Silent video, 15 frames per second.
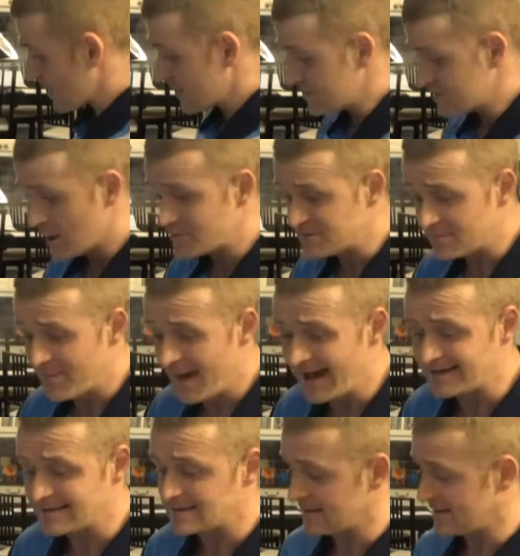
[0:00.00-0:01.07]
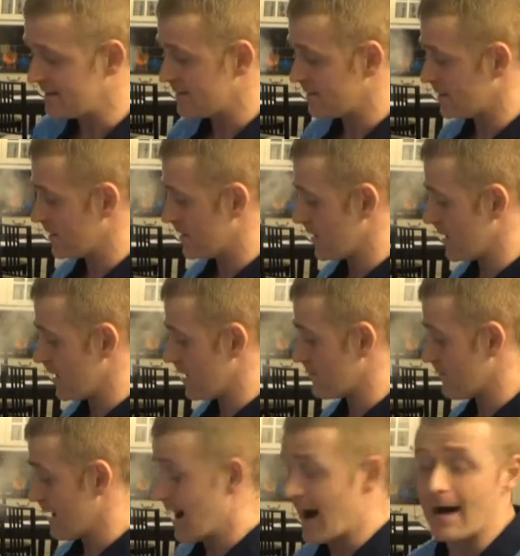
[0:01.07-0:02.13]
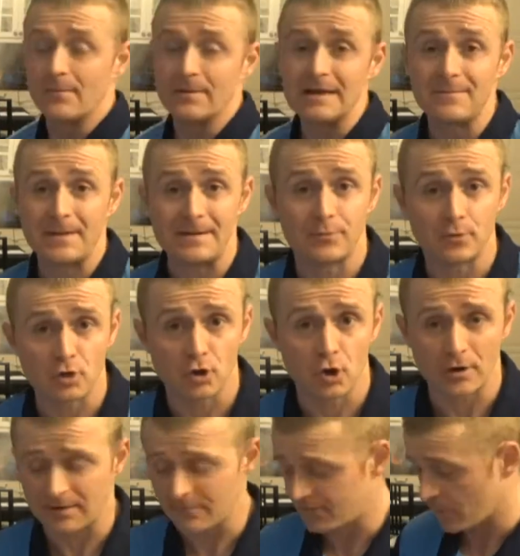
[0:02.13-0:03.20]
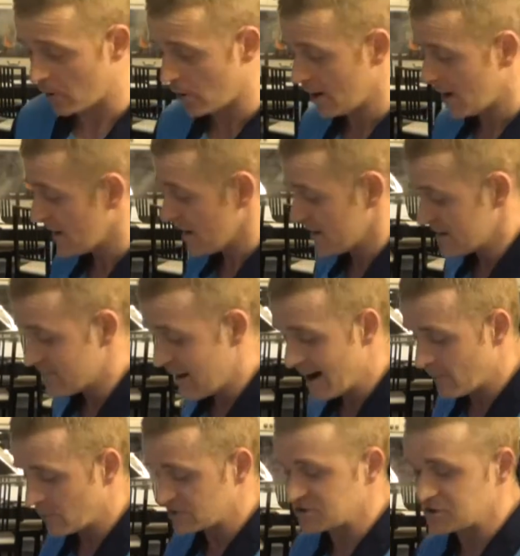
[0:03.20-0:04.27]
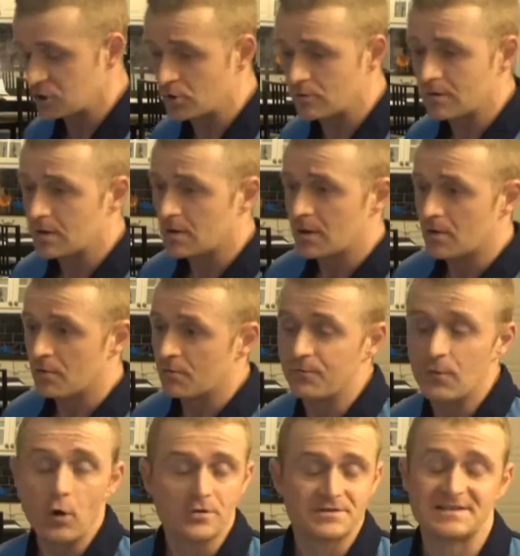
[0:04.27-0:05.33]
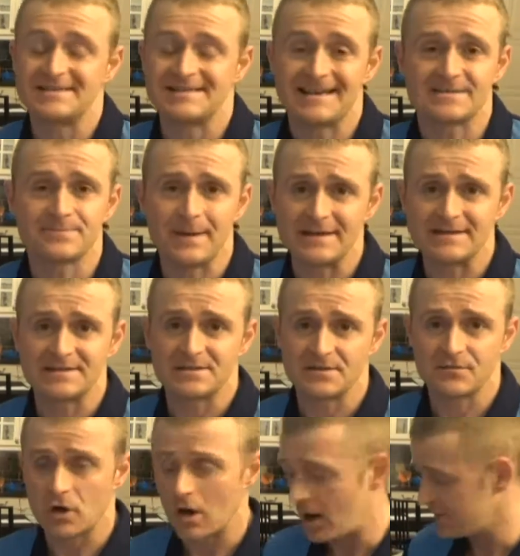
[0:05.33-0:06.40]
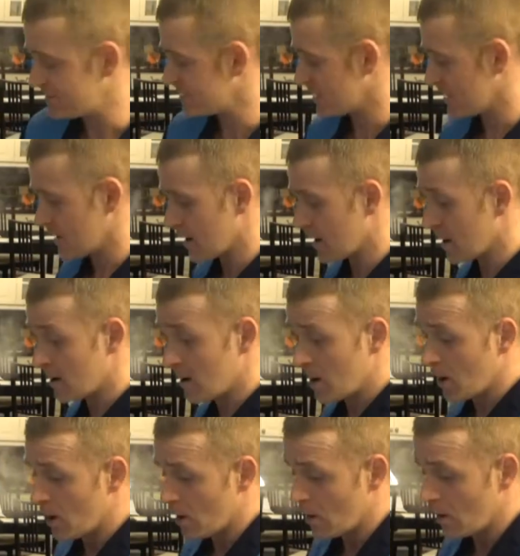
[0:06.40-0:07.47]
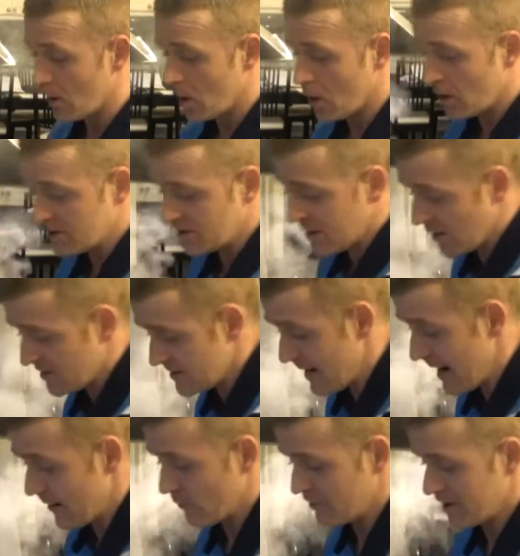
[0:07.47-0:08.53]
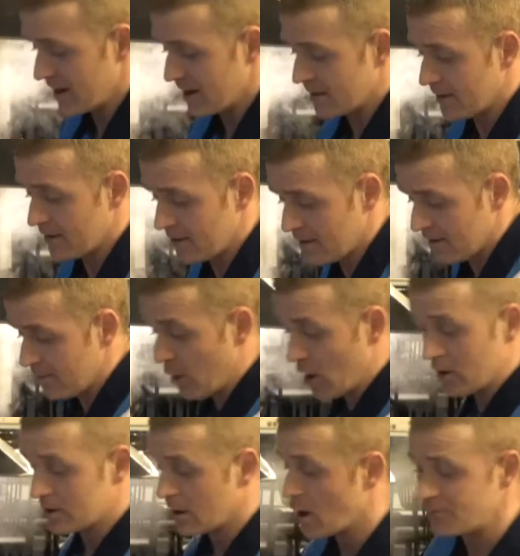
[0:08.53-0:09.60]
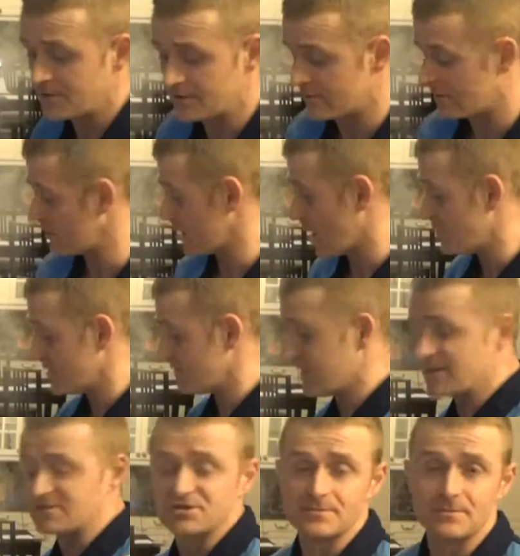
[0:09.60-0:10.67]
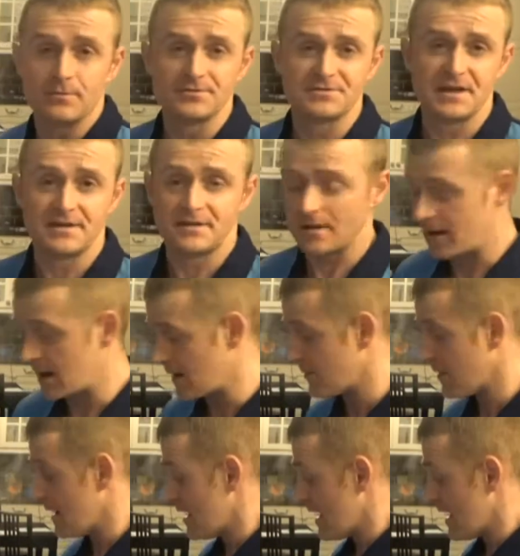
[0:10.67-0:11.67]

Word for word: you know, depending um, how many people you're cooking for, you might want to do four to six pieces of cod, uh, or you know, you might want to put a load of load of vegetables in. Um,